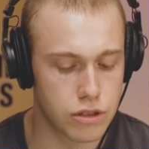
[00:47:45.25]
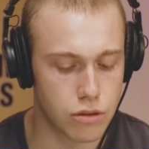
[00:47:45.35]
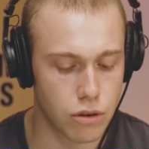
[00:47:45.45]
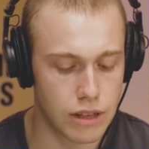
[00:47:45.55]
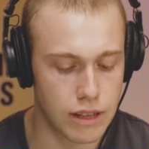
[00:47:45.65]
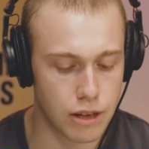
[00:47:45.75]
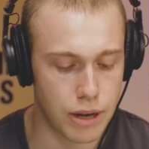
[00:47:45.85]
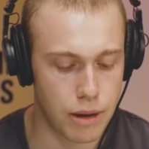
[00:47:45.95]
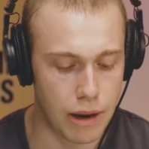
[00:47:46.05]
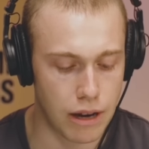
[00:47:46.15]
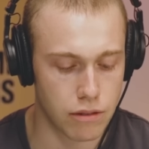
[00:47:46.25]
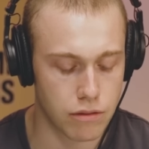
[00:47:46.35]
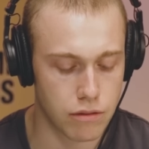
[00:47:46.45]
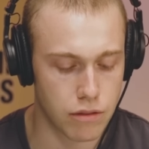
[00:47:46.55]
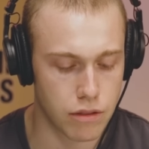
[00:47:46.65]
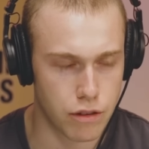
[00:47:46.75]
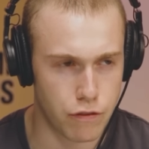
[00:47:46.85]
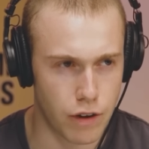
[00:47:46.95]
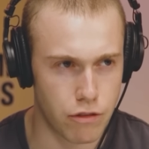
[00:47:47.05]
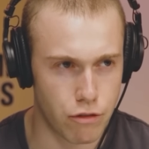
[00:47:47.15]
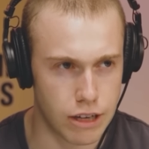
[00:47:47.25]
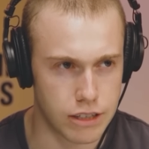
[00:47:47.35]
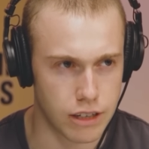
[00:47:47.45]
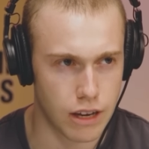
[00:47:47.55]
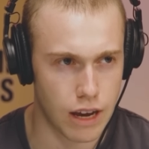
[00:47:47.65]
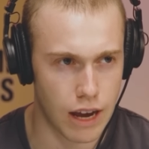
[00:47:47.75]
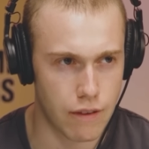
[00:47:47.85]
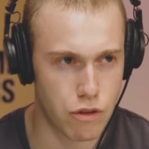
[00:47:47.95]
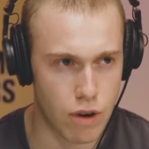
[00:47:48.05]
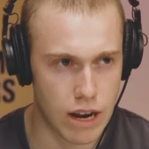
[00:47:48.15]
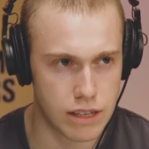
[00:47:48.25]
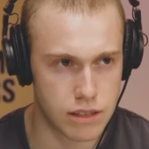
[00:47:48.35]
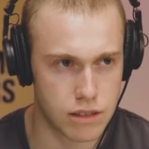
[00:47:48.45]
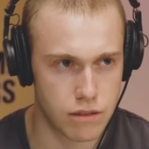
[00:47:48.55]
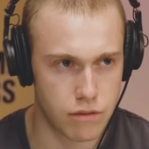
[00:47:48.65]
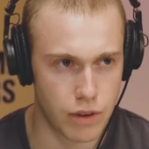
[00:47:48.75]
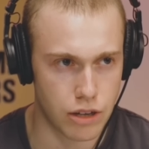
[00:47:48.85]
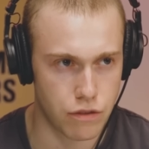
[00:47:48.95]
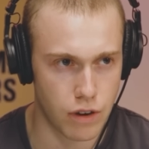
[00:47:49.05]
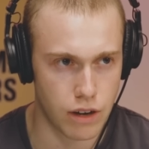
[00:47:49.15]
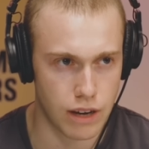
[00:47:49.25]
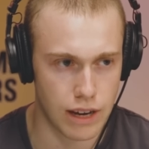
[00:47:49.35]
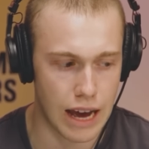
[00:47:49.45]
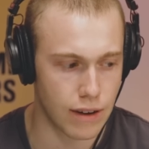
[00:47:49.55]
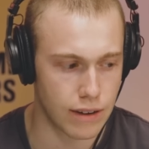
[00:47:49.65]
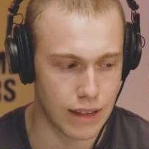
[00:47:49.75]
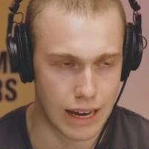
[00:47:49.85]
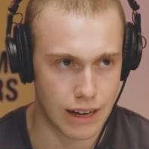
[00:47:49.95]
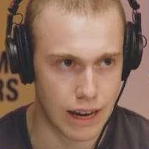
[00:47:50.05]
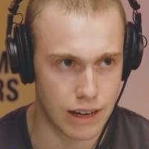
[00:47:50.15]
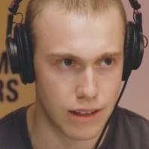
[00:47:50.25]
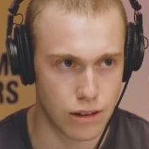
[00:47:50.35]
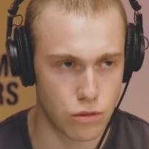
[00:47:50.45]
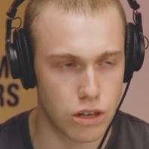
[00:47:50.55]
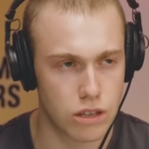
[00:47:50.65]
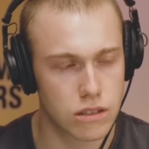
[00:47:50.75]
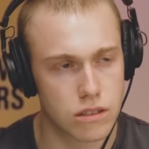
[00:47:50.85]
Talk a little bit about the fundraising. Have you raised venture funding? How did that all work?